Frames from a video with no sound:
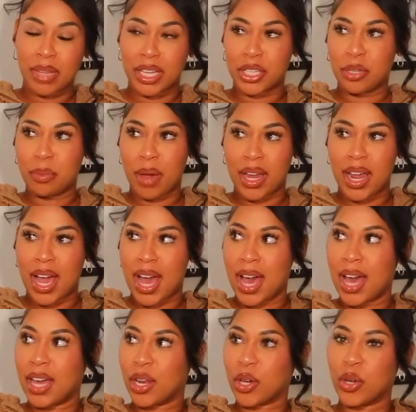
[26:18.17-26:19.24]
Like, you might have
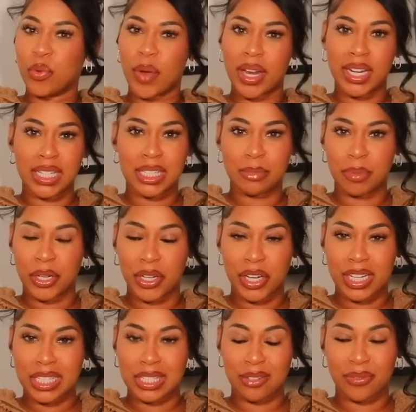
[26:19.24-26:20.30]
had a great
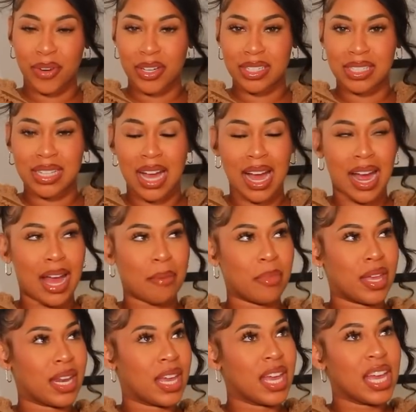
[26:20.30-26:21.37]
experience the first time
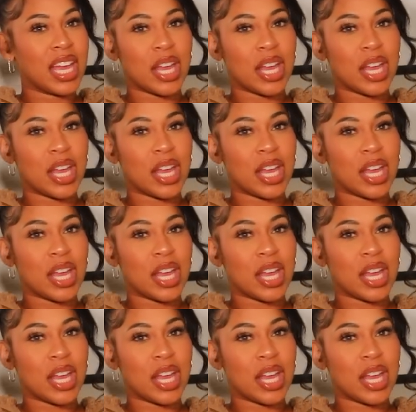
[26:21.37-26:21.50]
and